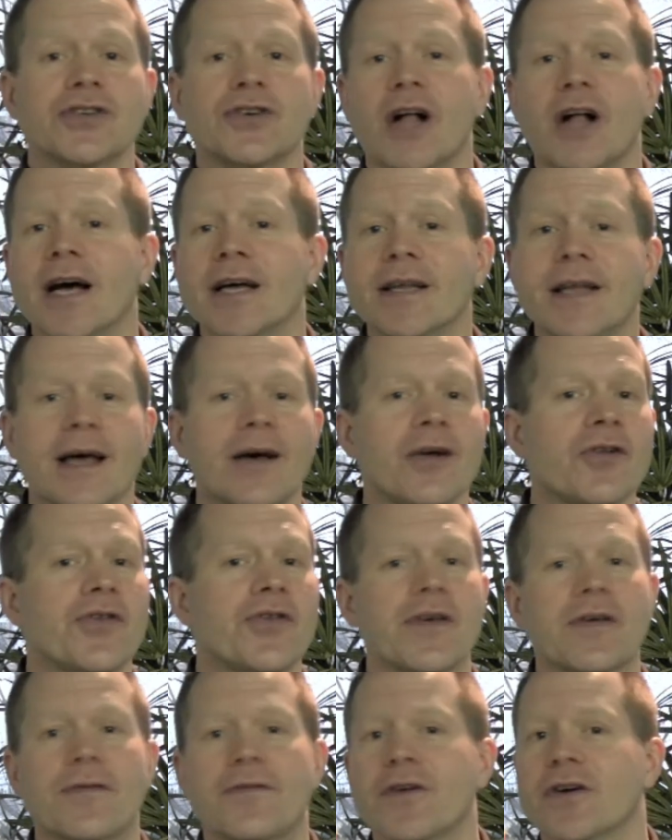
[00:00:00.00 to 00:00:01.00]

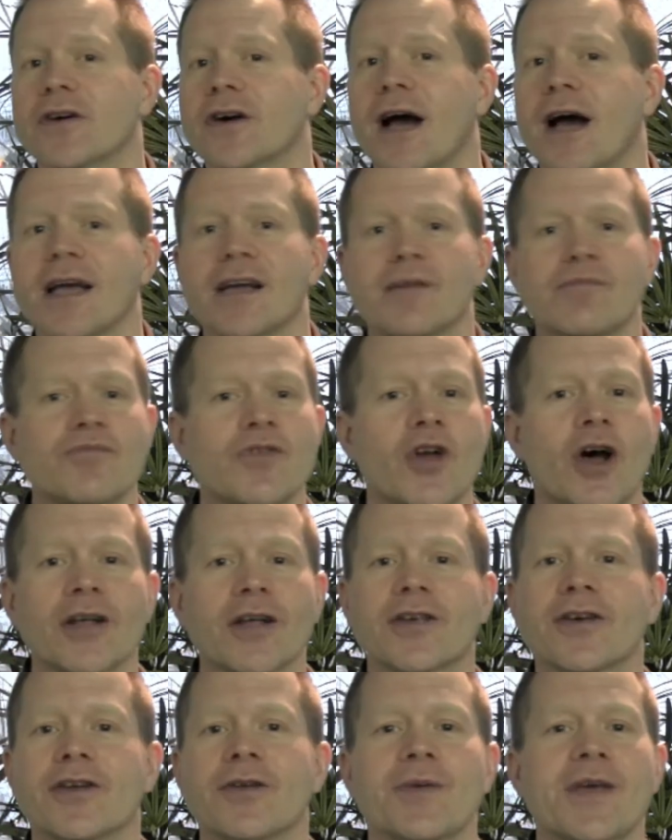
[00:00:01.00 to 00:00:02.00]
unhealthy fear. I am
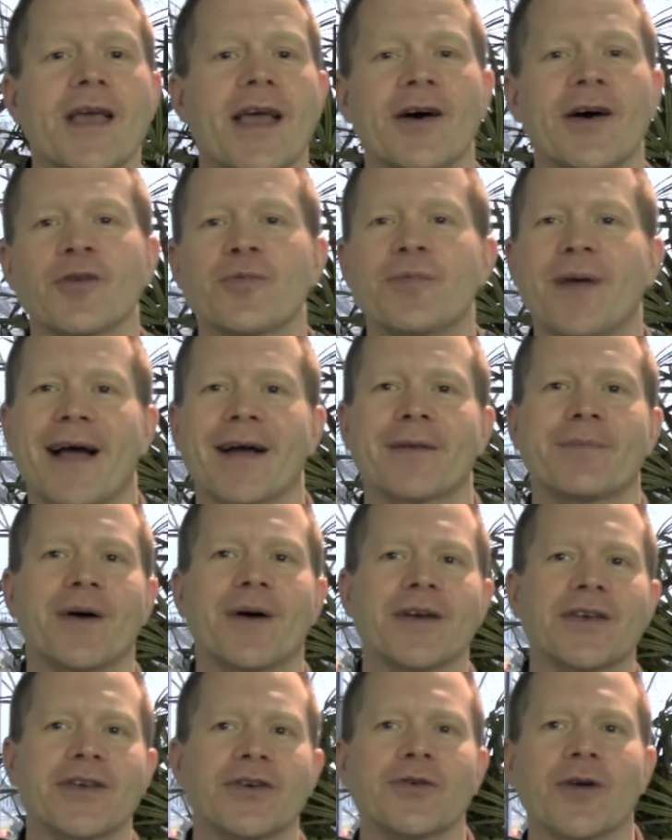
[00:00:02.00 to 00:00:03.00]
not going to be held back
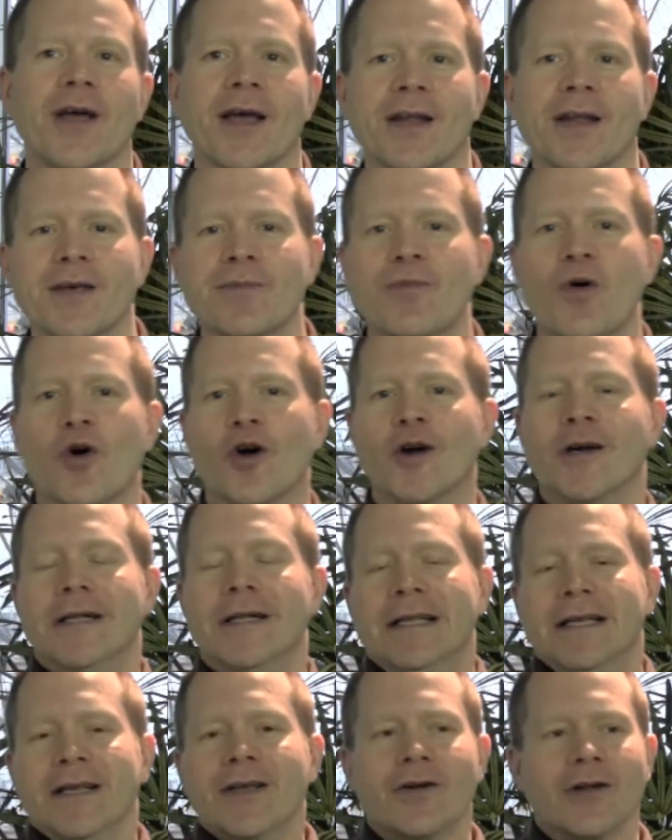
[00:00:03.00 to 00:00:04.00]
by you anymore.
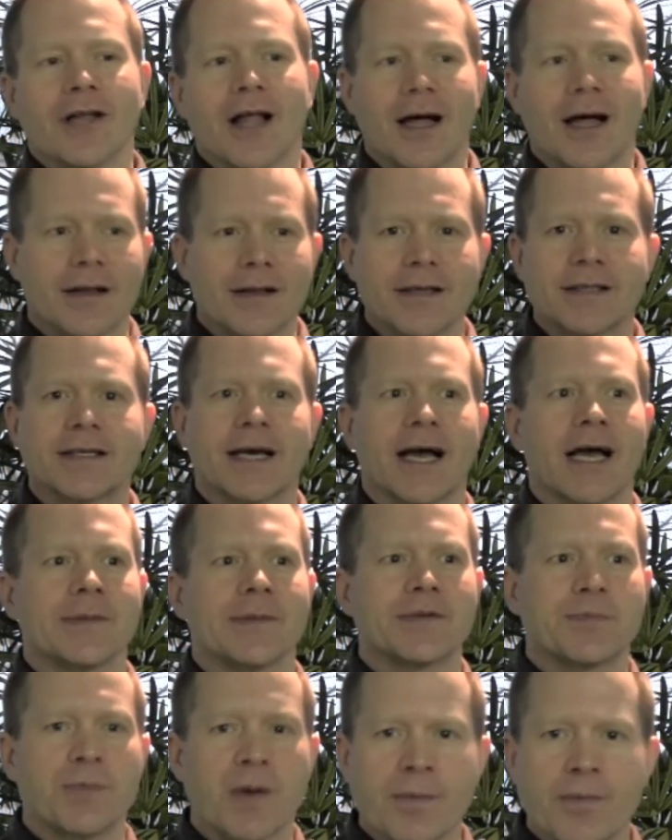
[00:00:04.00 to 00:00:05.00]
You know, a lot of the
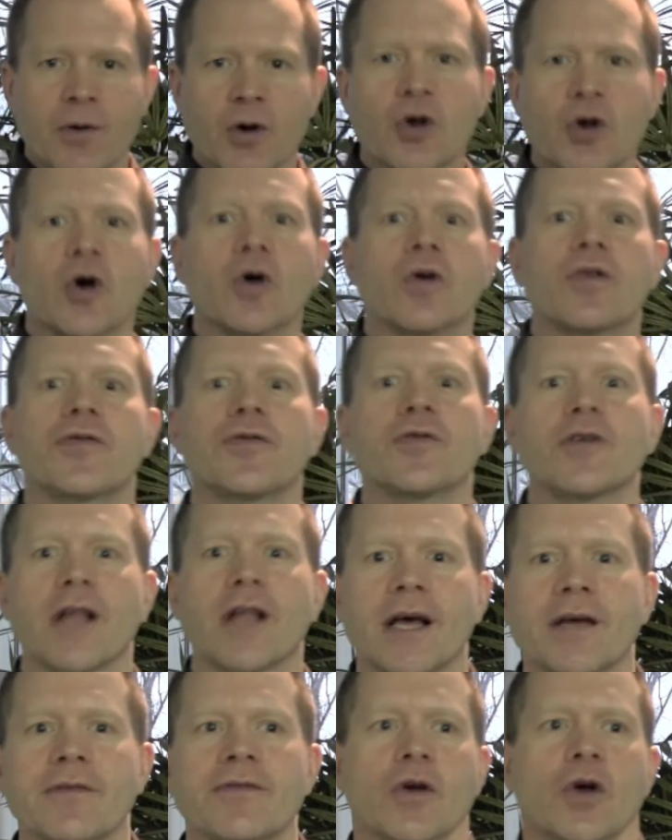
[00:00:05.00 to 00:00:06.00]
times people go through
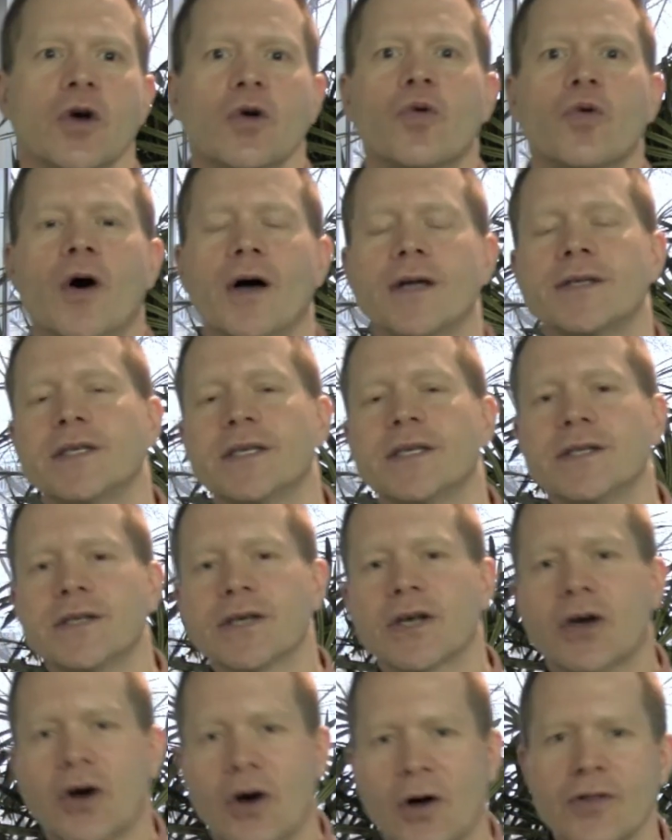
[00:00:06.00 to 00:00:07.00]
life wanting to
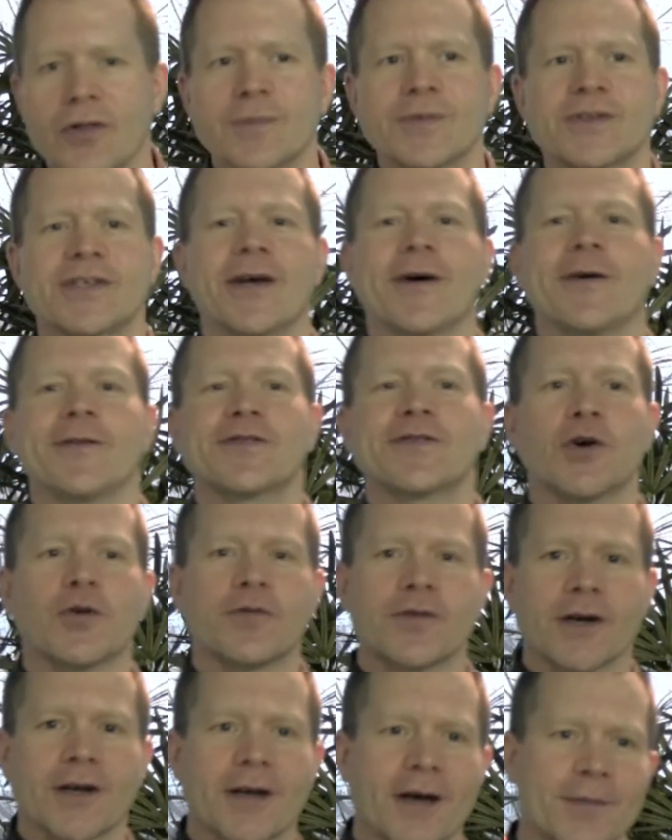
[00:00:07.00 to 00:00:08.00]
call themselves
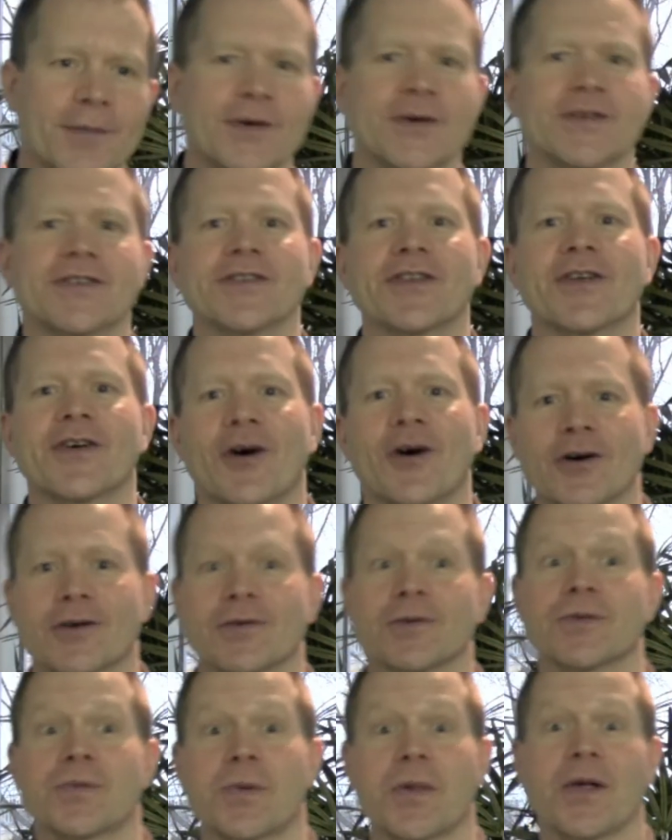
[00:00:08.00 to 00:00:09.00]
overcomers and
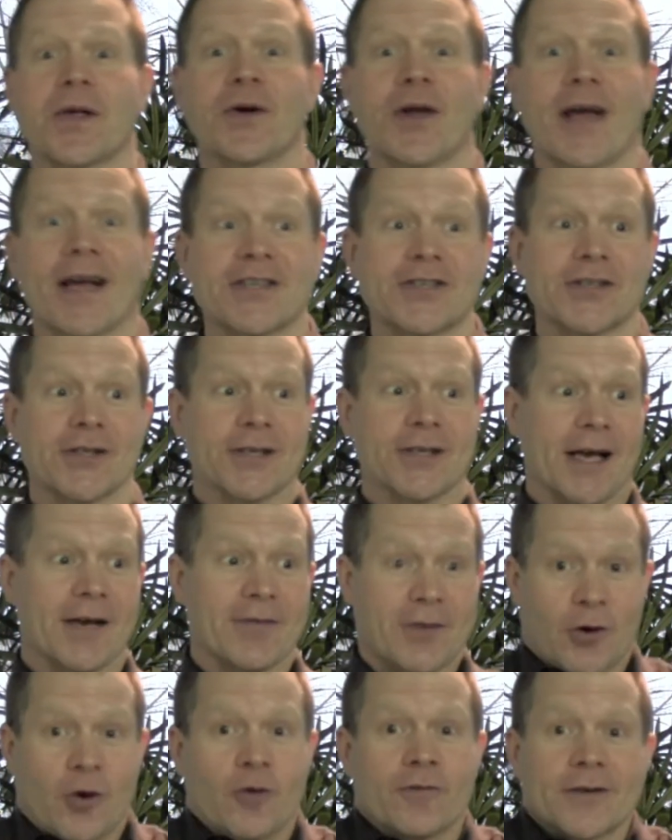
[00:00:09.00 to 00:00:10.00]
conquerors without actually
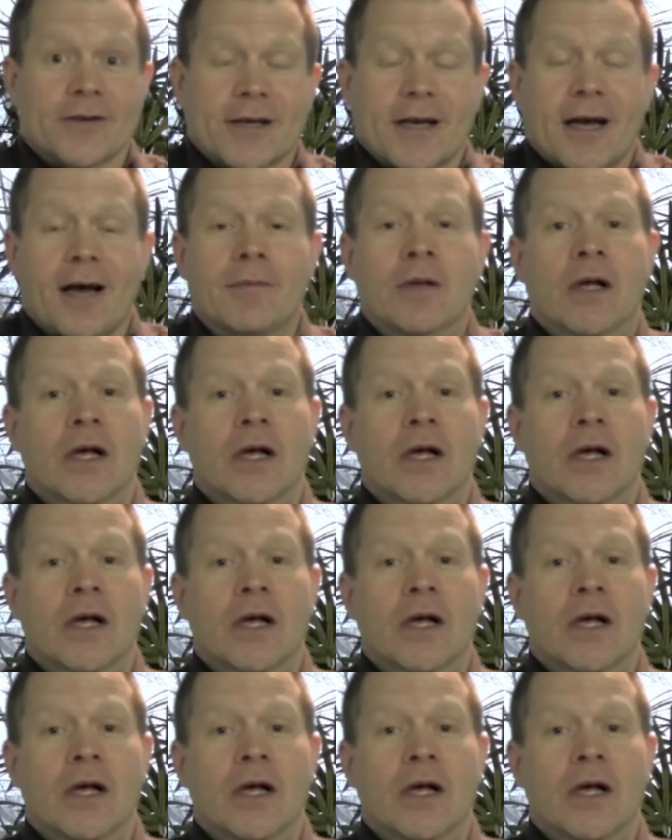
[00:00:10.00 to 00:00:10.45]
having overcome